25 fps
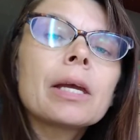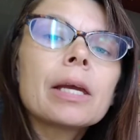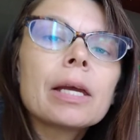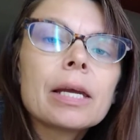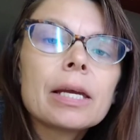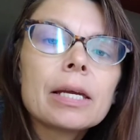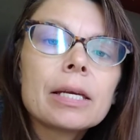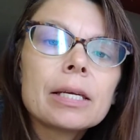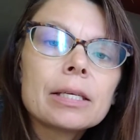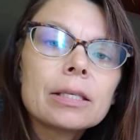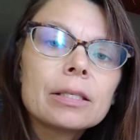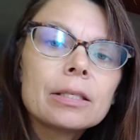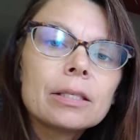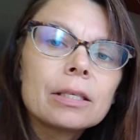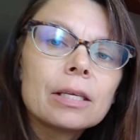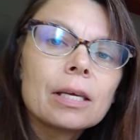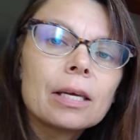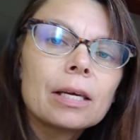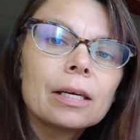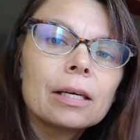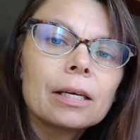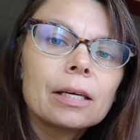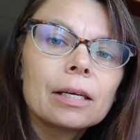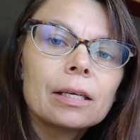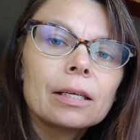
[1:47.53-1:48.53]
is
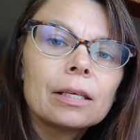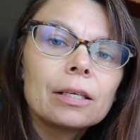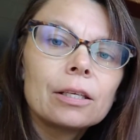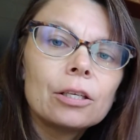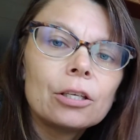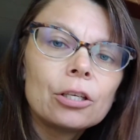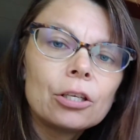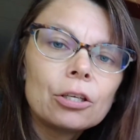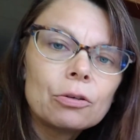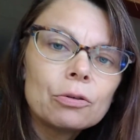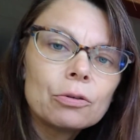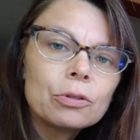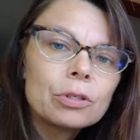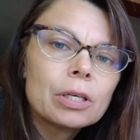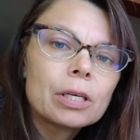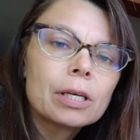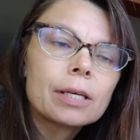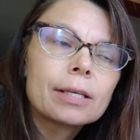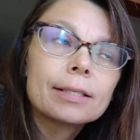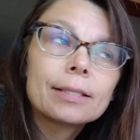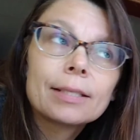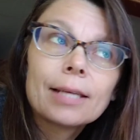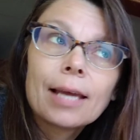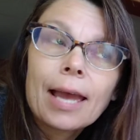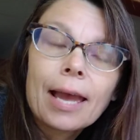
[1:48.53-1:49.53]
using
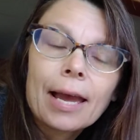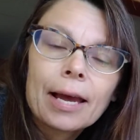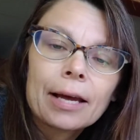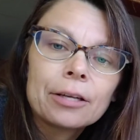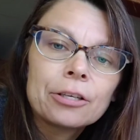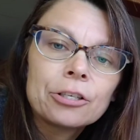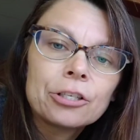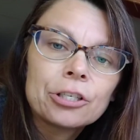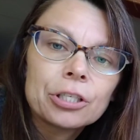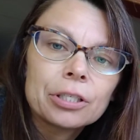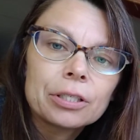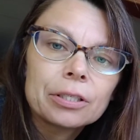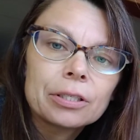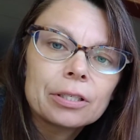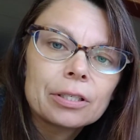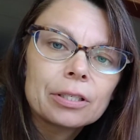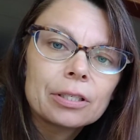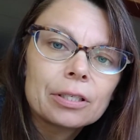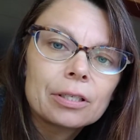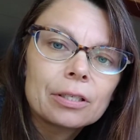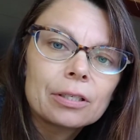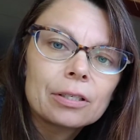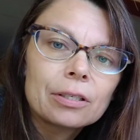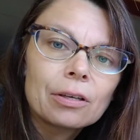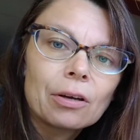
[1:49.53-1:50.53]
a tangent.
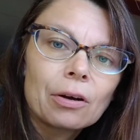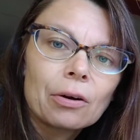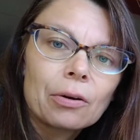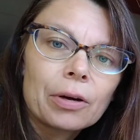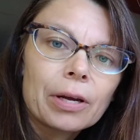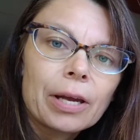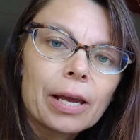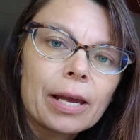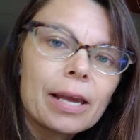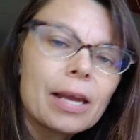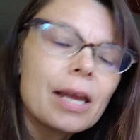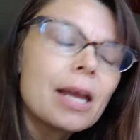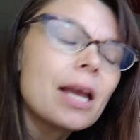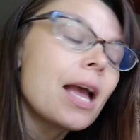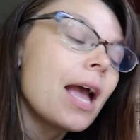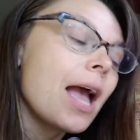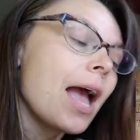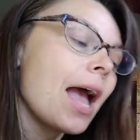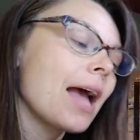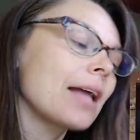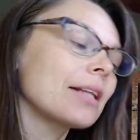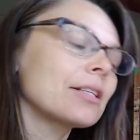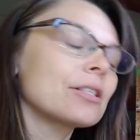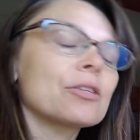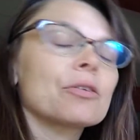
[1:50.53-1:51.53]
Okay.
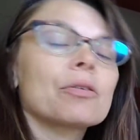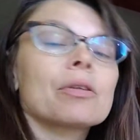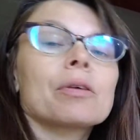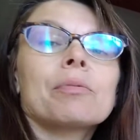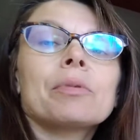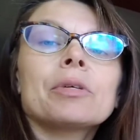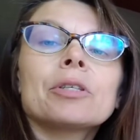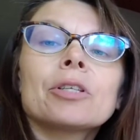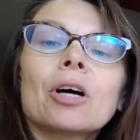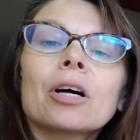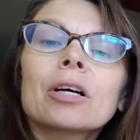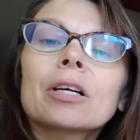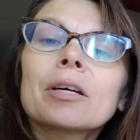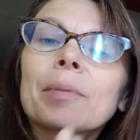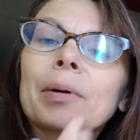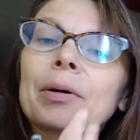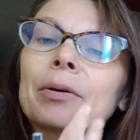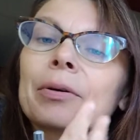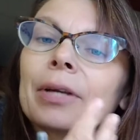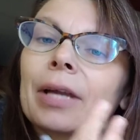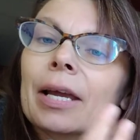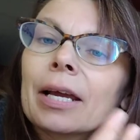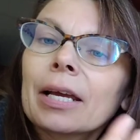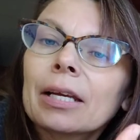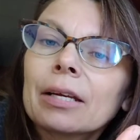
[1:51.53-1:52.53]
And so then we talk
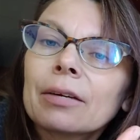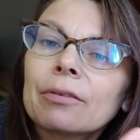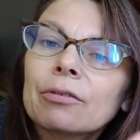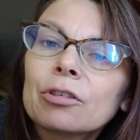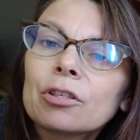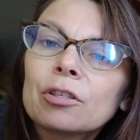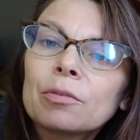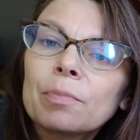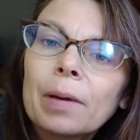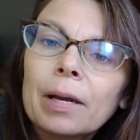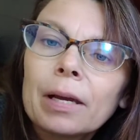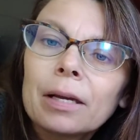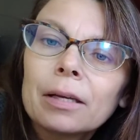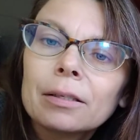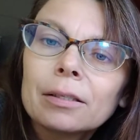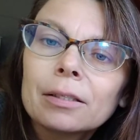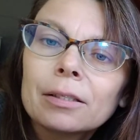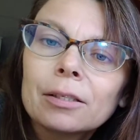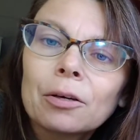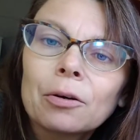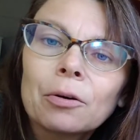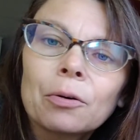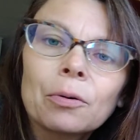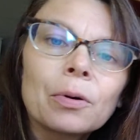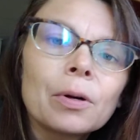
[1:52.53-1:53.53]
about negative space.
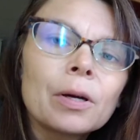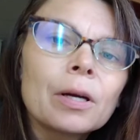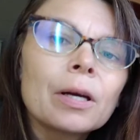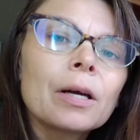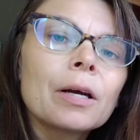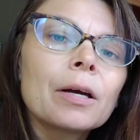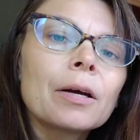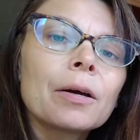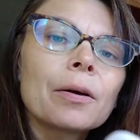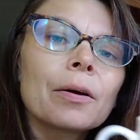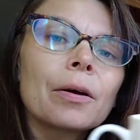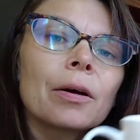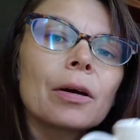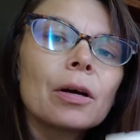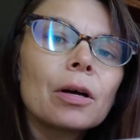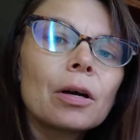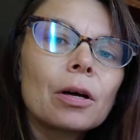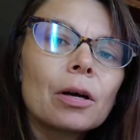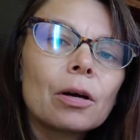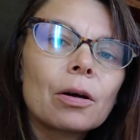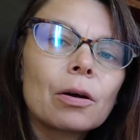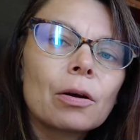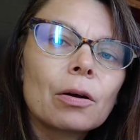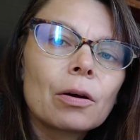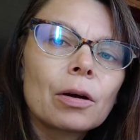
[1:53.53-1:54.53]
So
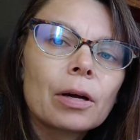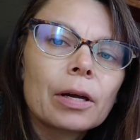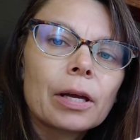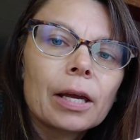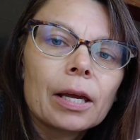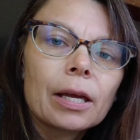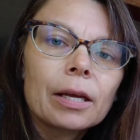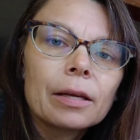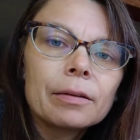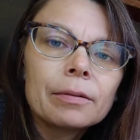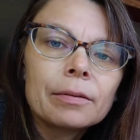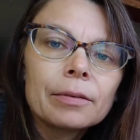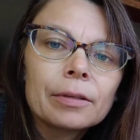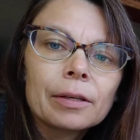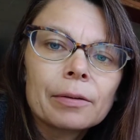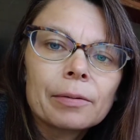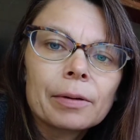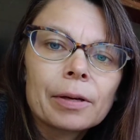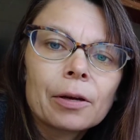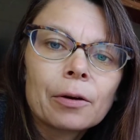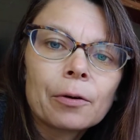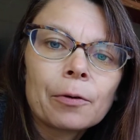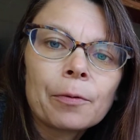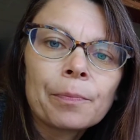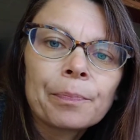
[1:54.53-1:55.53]
again, there we
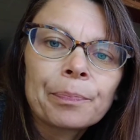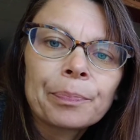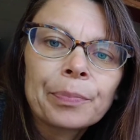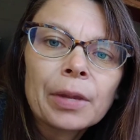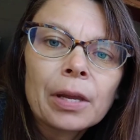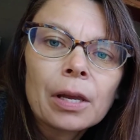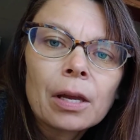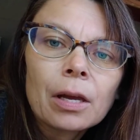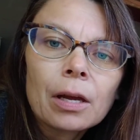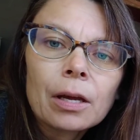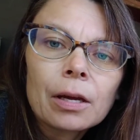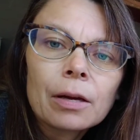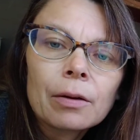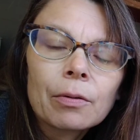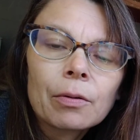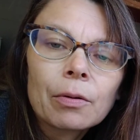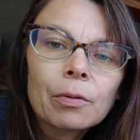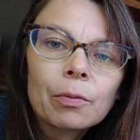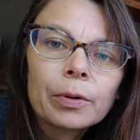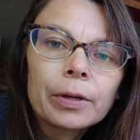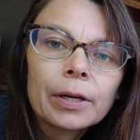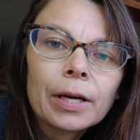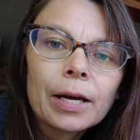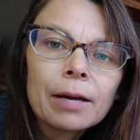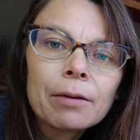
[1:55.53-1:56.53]
go.
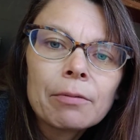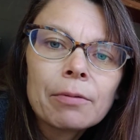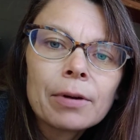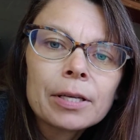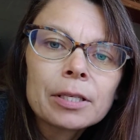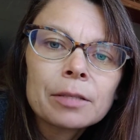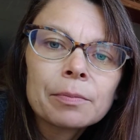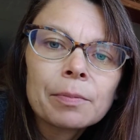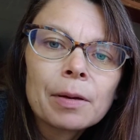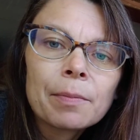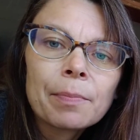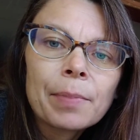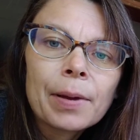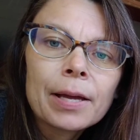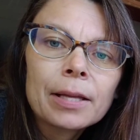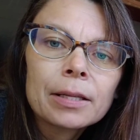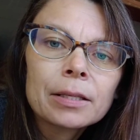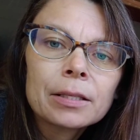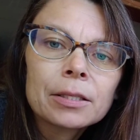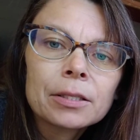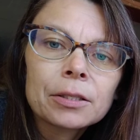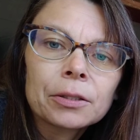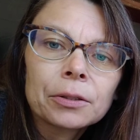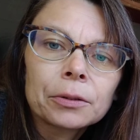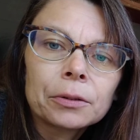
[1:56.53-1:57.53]
When I rest my
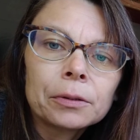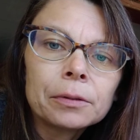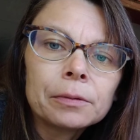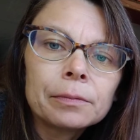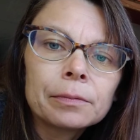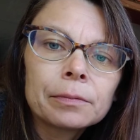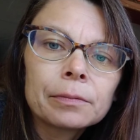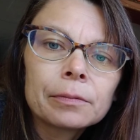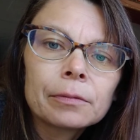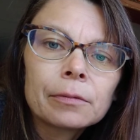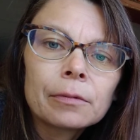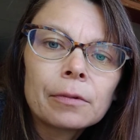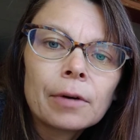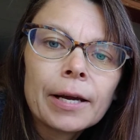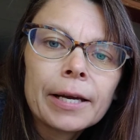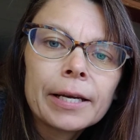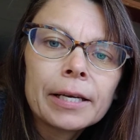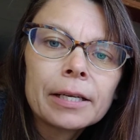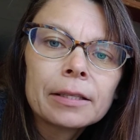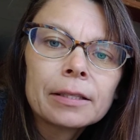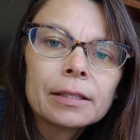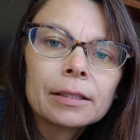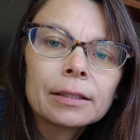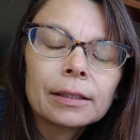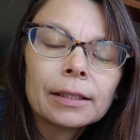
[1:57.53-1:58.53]
pencil right
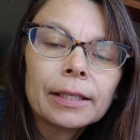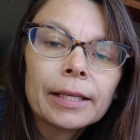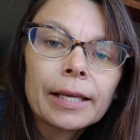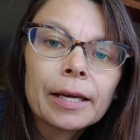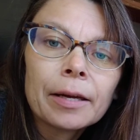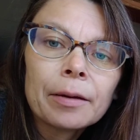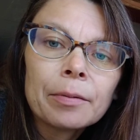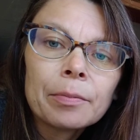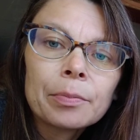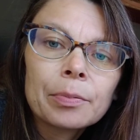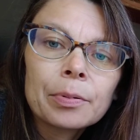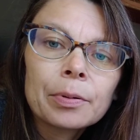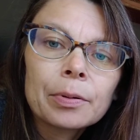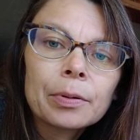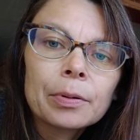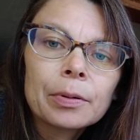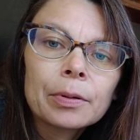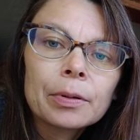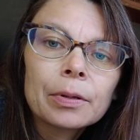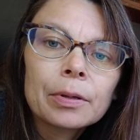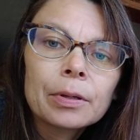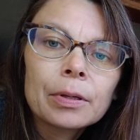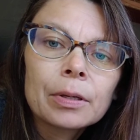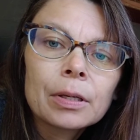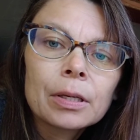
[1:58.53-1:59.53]
at the lip,
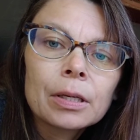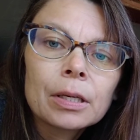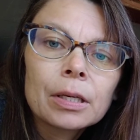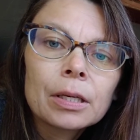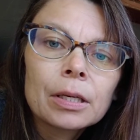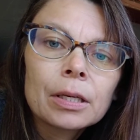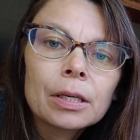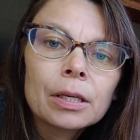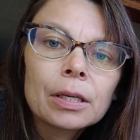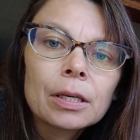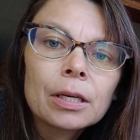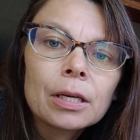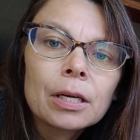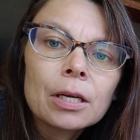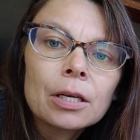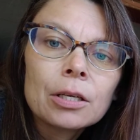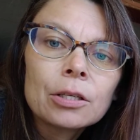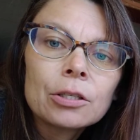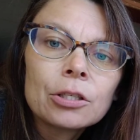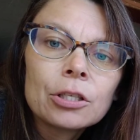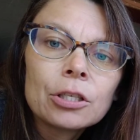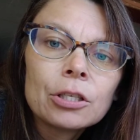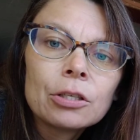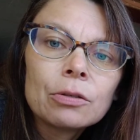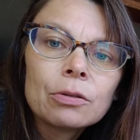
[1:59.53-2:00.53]

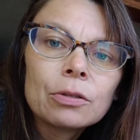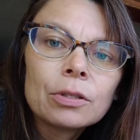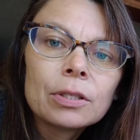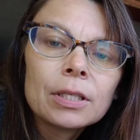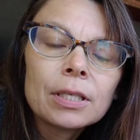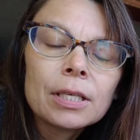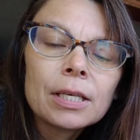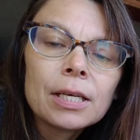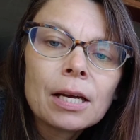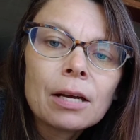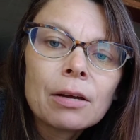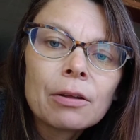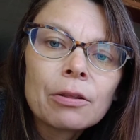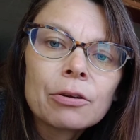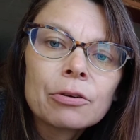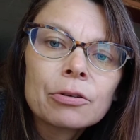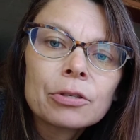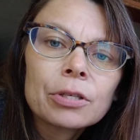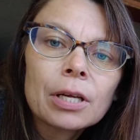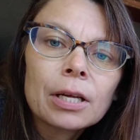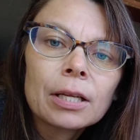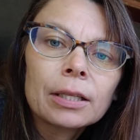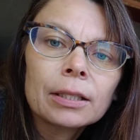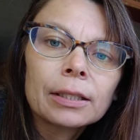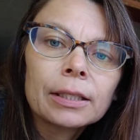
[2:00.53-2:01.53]
do you see how there's
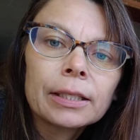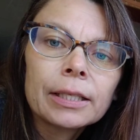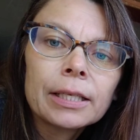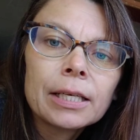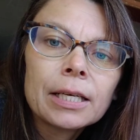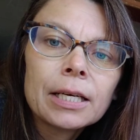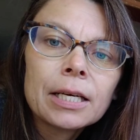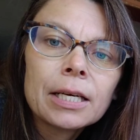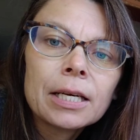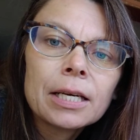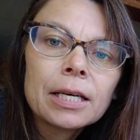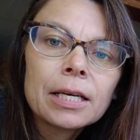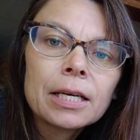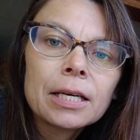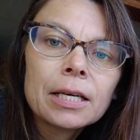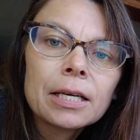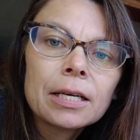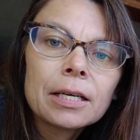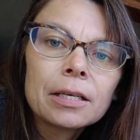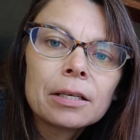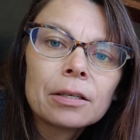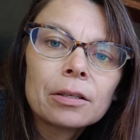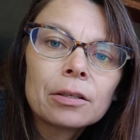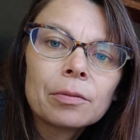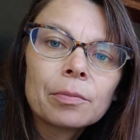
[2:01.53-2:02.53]
a
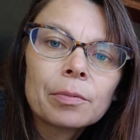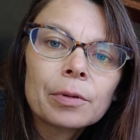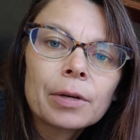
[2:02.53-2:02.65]
little